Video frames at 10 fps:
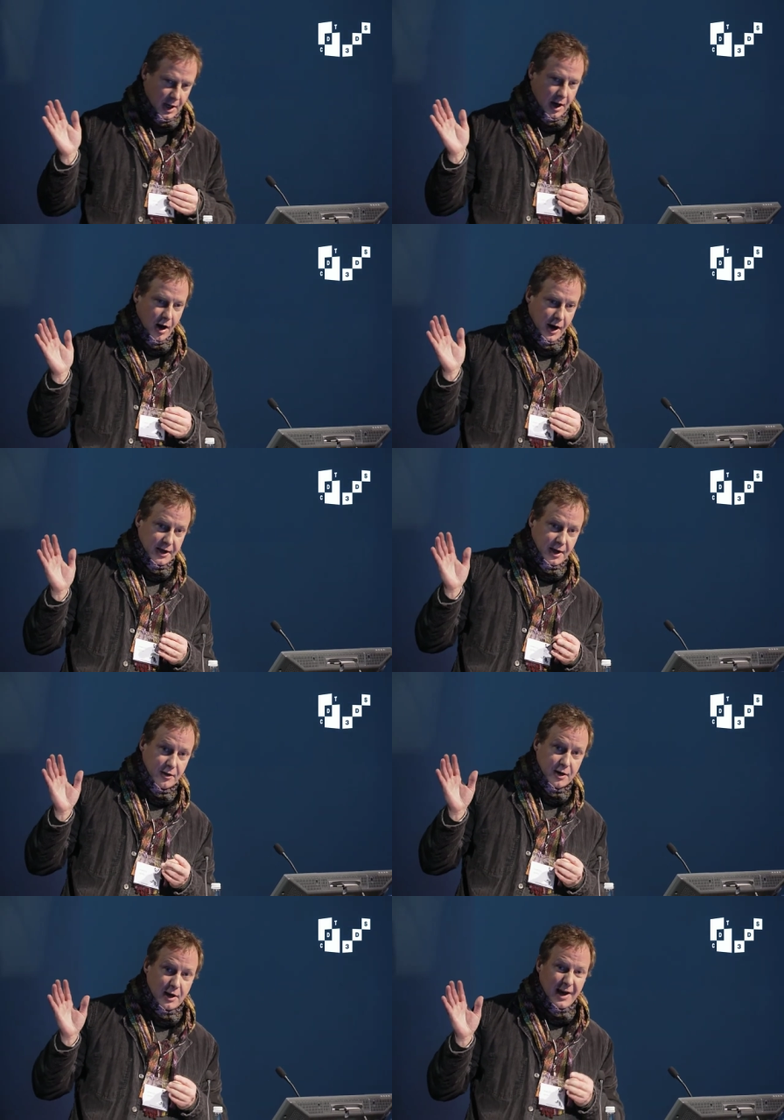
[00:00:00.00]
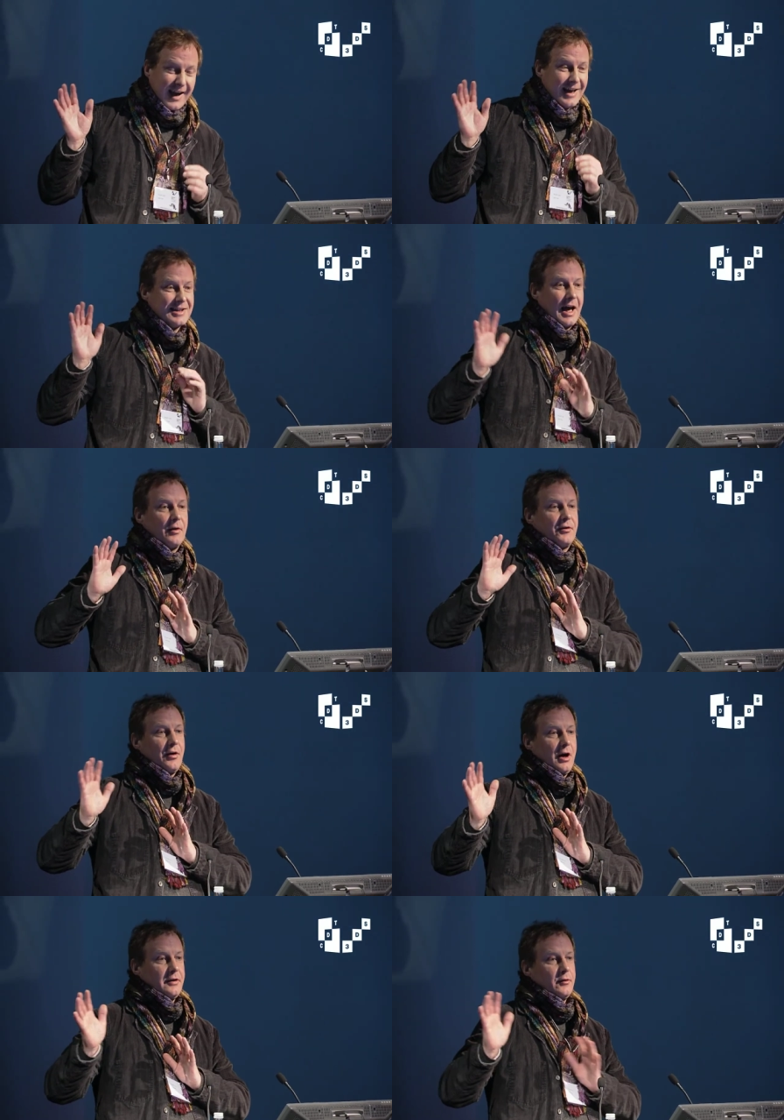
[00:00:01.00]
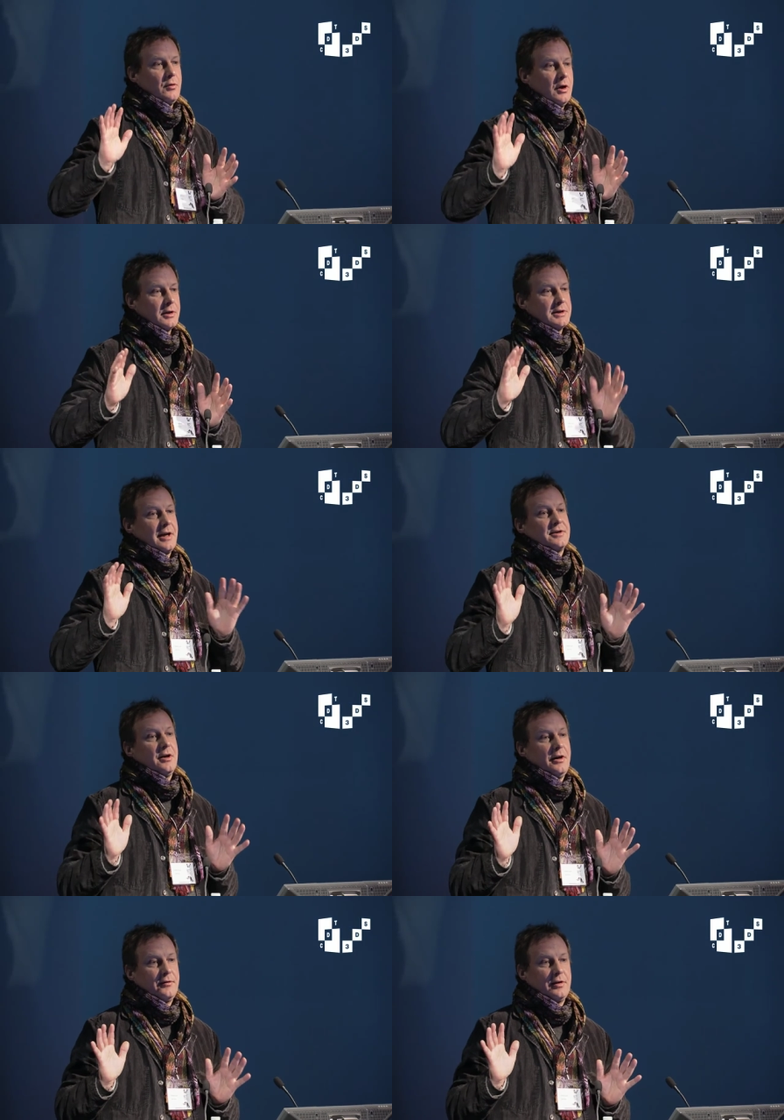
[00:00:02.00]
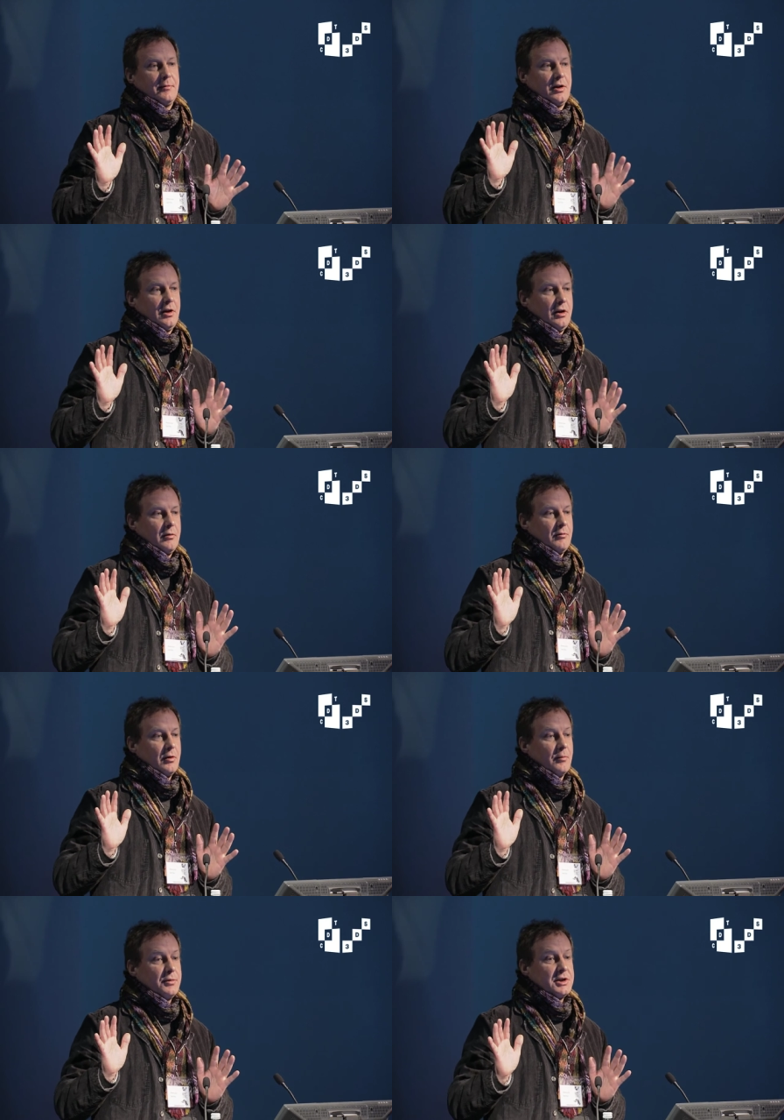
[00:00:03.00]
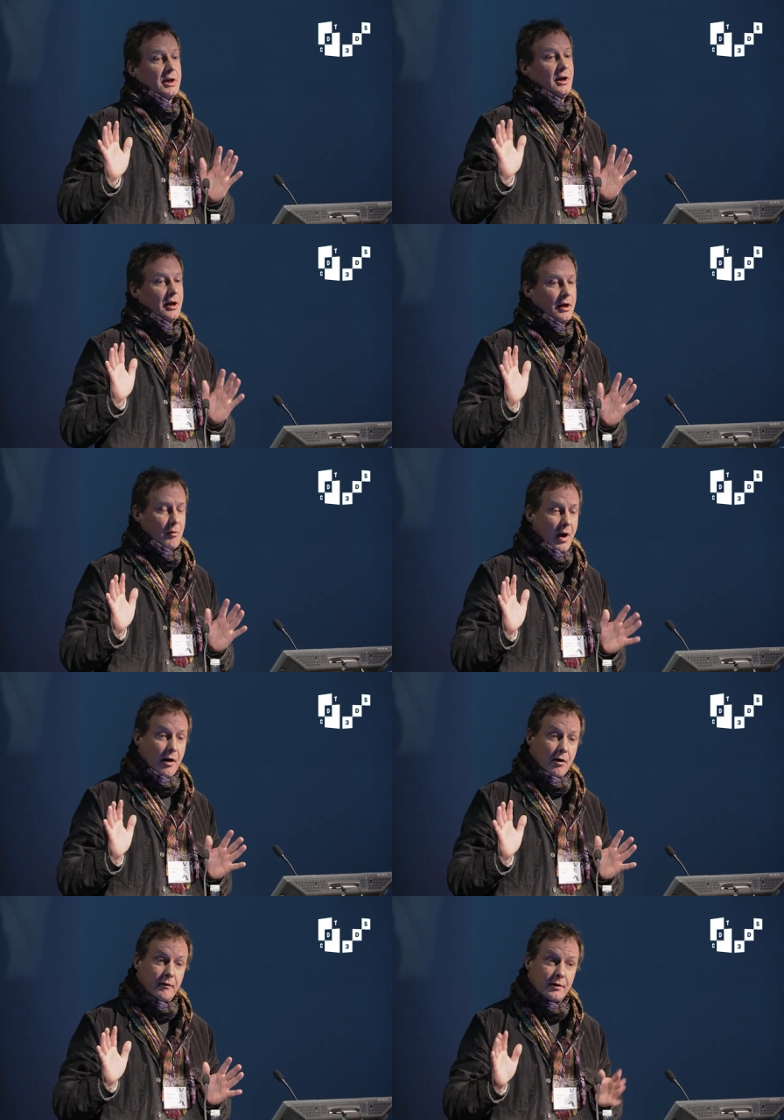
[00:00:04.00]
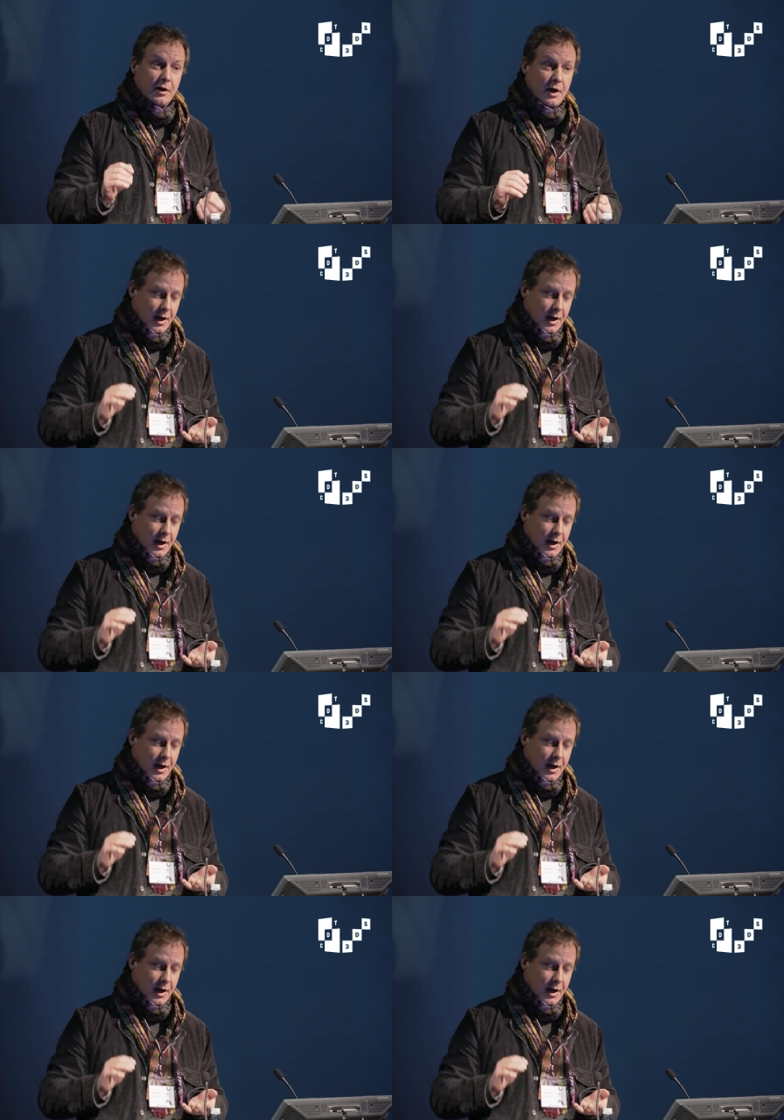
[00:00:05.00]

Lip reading: idea that it's outside of a world, it's outside of something that you're particularly aware of.